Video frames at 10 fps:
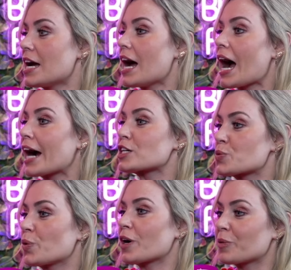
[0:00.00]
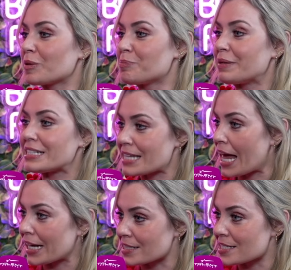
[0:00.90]
hard work will beat
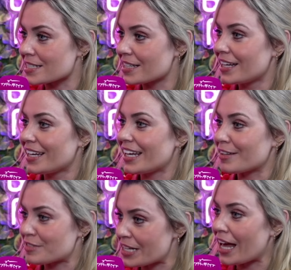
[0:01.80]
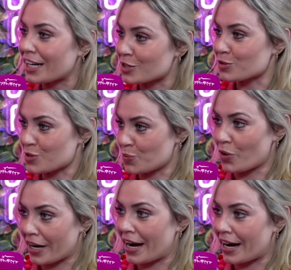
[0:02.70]
talent if talent doesn't
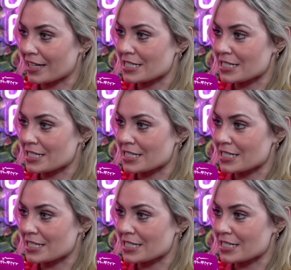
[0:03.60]
work hard.